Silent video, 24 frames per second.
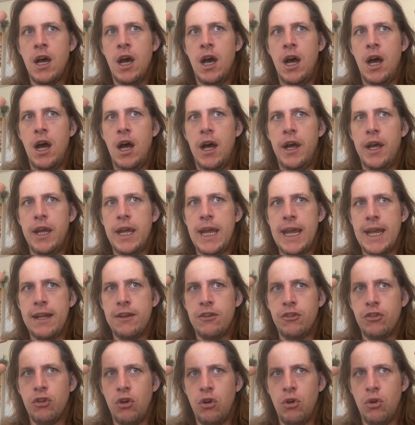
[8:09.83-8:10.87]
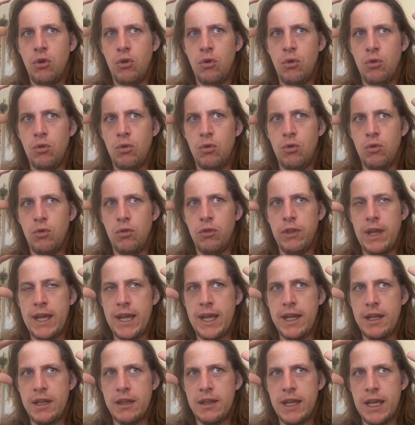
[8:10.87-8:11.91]
and so
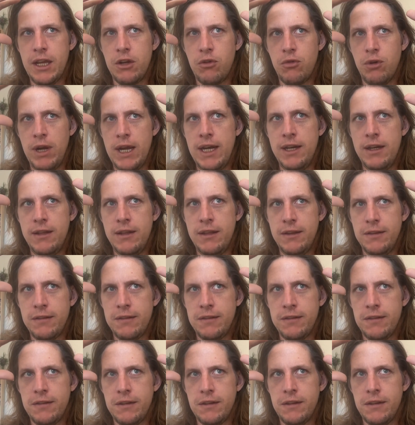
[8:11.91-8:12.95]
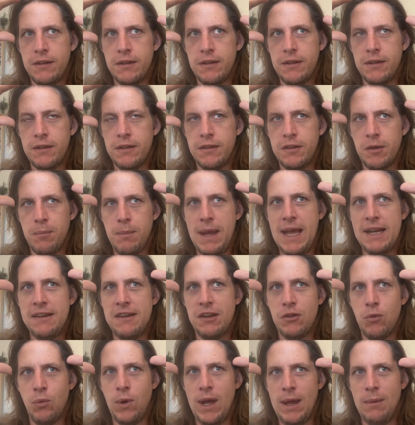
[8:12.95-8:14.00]
they created this
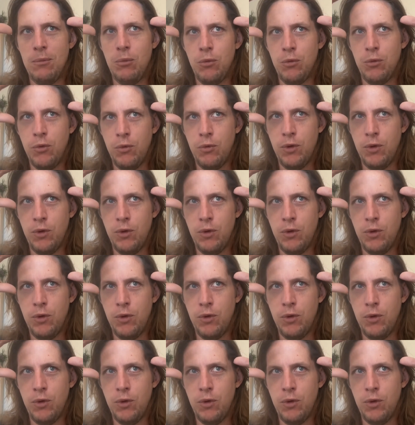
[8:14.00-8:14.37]
semantic web,